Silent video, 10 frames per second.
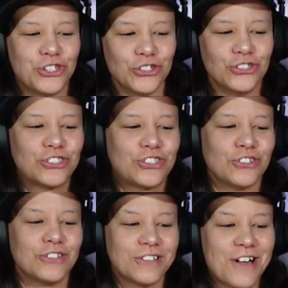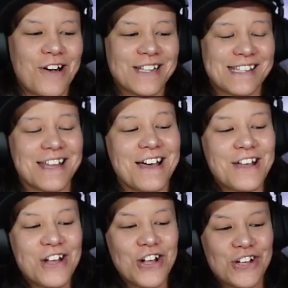Dum, dum. No, it's the
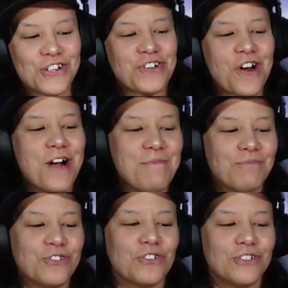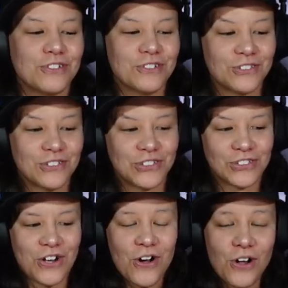drum. Dum,
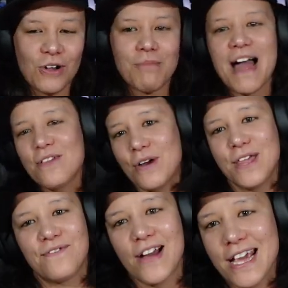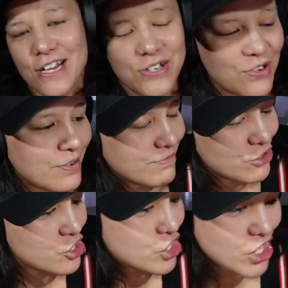skull. By the way, the Vikings are
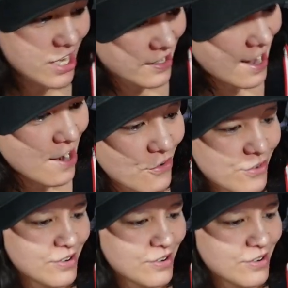shit now.